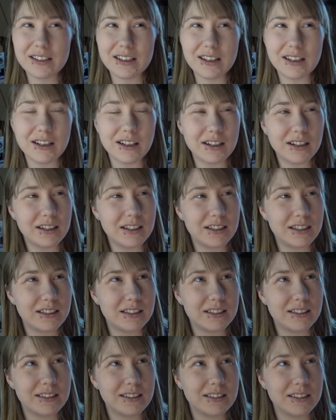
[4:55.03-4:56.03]

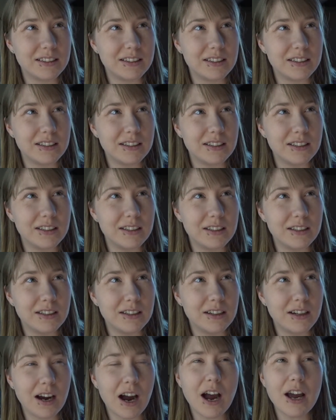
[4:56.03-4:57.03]

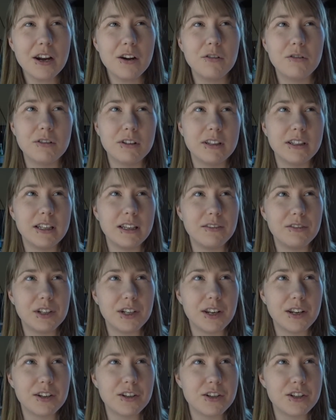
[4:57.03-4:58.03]
I I don't really
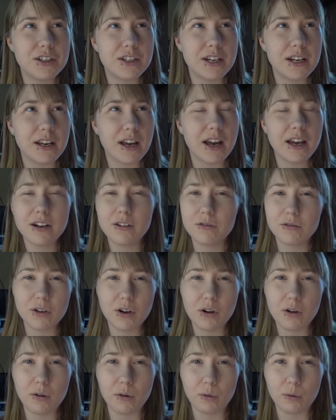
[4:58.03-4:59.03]
even understand, I don't
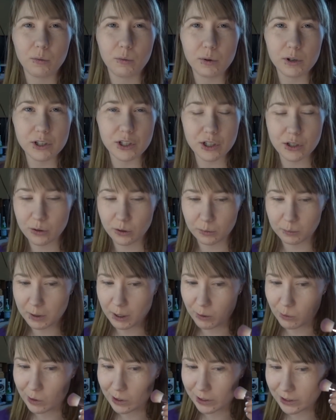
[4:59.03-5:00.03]
know what she told
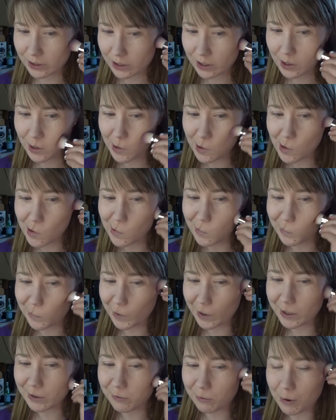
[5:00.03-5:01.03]
me it was,
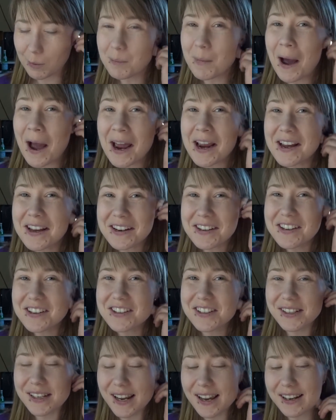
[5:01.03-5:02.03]
but from my
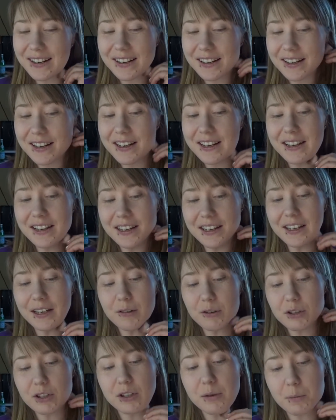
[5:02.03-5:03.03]
understanding, it
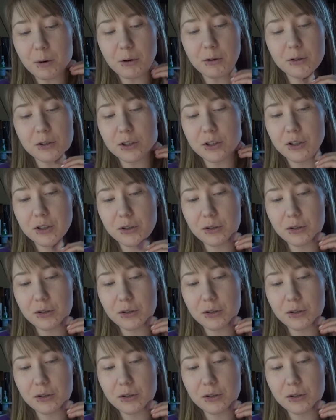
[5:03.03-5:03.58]
was supposed